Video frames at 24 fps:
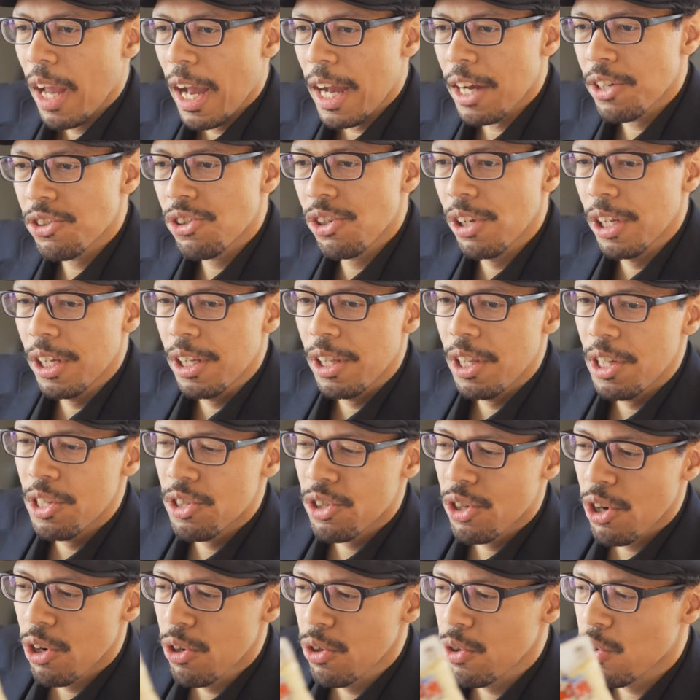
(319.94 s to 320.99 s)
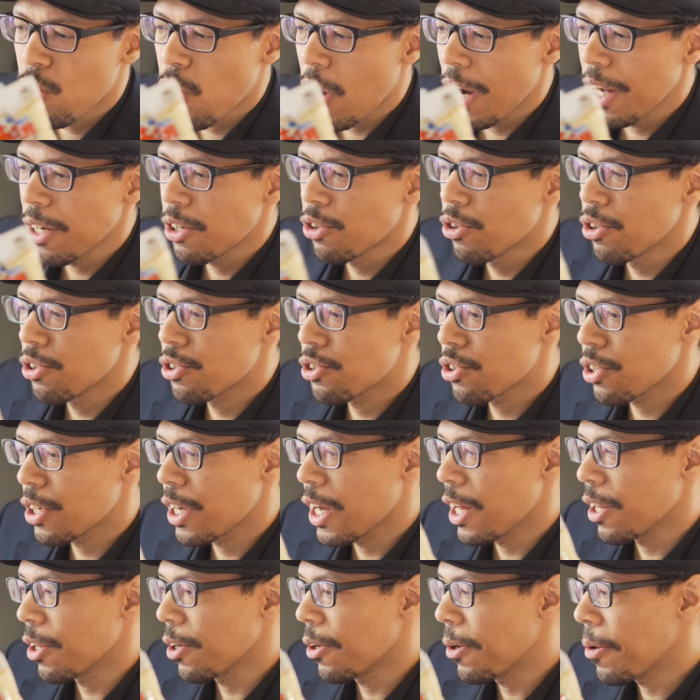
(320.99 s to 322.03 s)
Actually, these go quite good
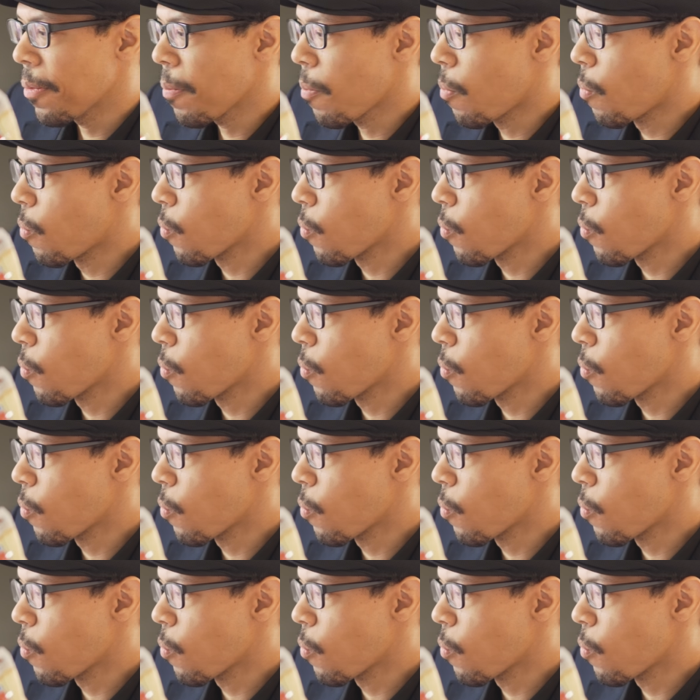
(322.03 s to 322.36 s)
together,